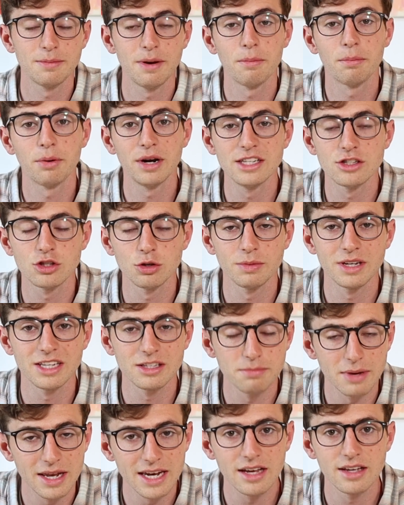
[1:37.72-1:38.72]
about brainstorming
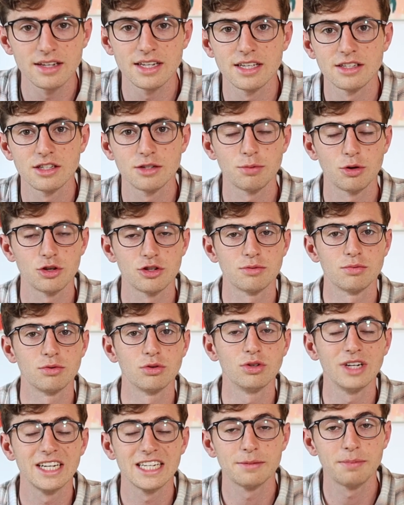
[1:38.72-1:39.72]
as many ideas as
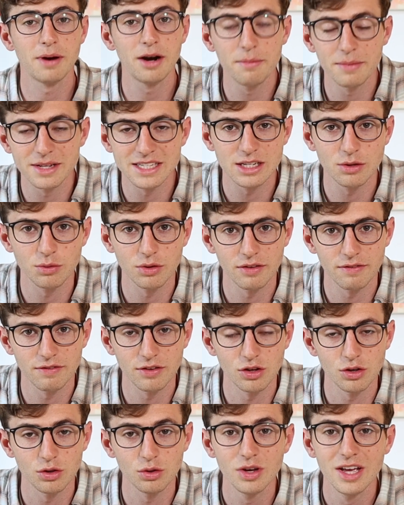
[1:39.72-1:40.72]
possible, experimenting with a
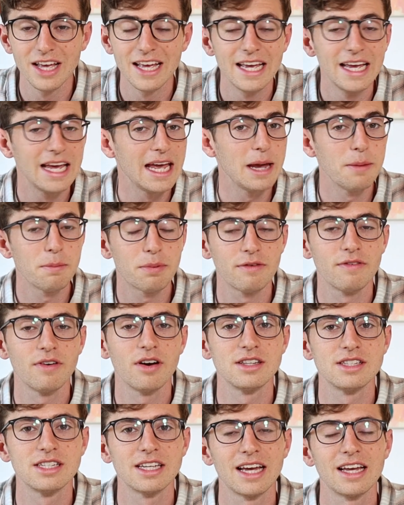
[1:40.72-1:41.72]
few,
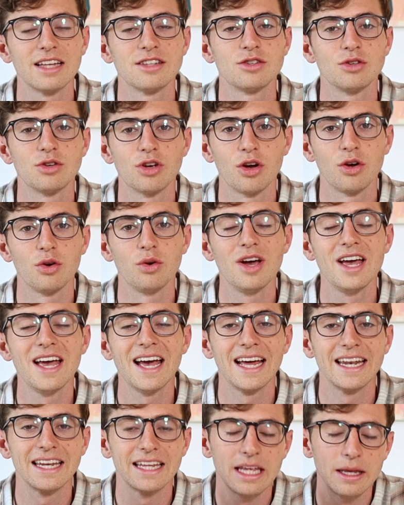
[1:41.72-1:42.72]
improvising as you go,
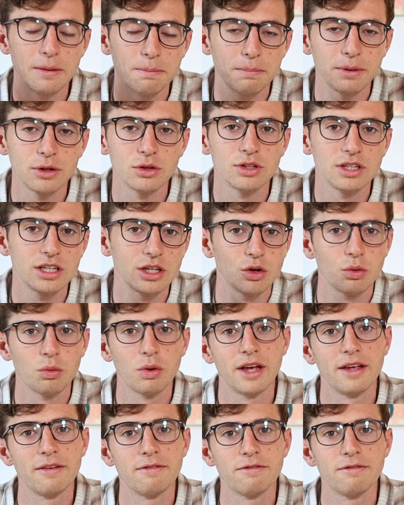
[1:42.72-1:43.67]
and keep building your way